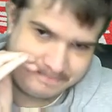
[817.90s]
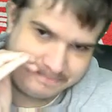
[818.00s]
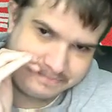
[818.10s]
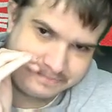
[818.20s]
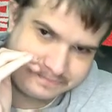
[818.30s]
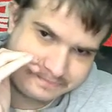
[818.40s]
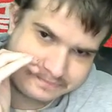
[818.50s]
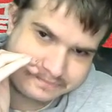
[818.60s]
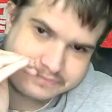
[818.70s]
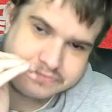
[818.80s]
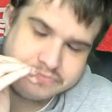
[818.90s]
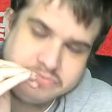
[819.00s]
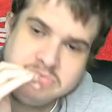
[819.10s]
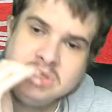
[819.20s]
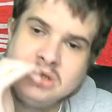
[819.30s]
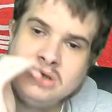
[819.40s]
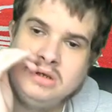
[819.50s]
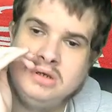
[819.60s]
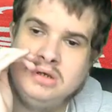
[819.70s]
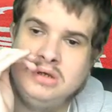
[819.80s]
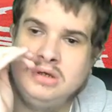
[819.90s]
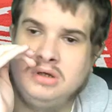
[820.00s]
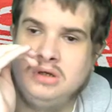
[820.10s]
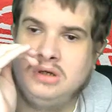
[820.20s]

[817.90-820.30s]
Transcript: (silence)